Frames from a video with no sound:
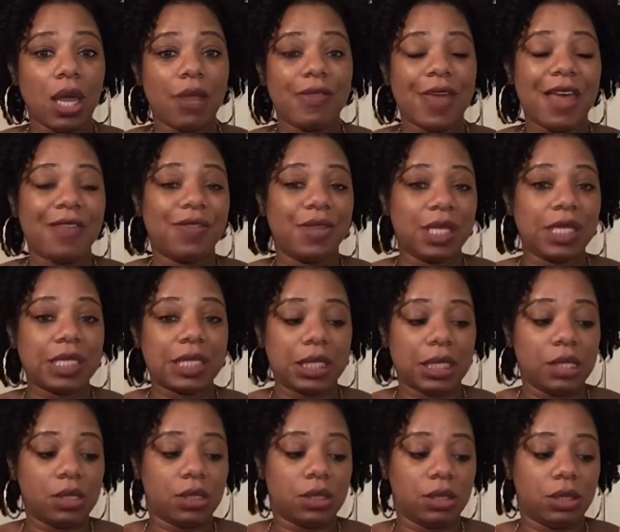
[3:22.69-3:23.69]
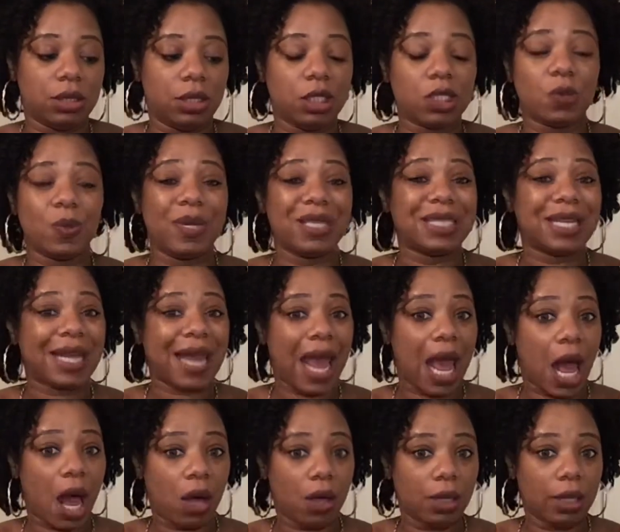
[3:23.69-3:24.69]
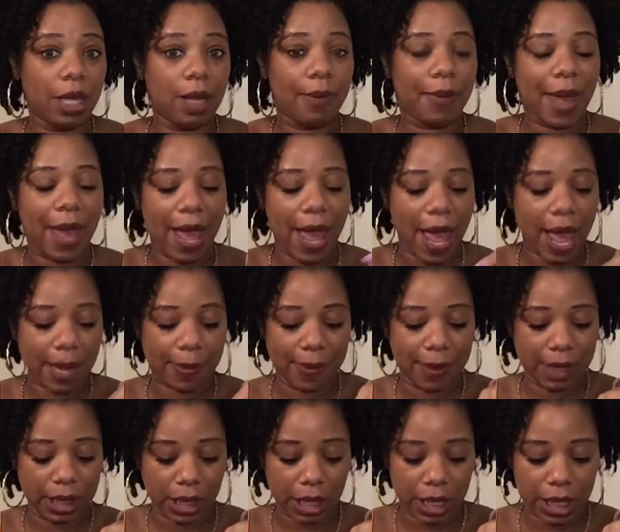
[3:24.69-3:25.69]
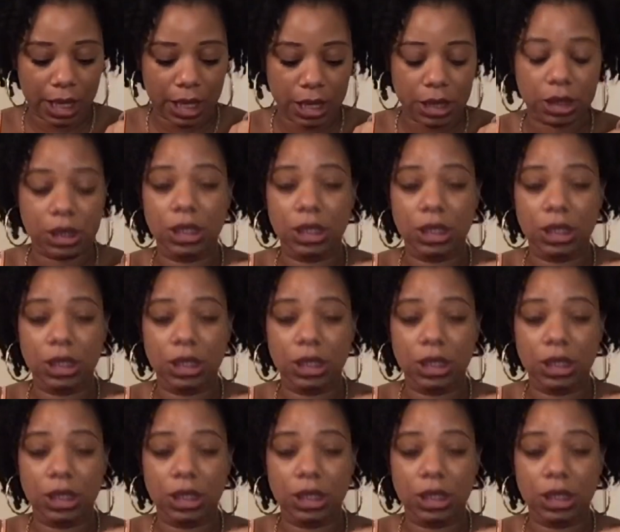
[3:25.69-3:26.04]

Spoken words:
that this was an outlet bag because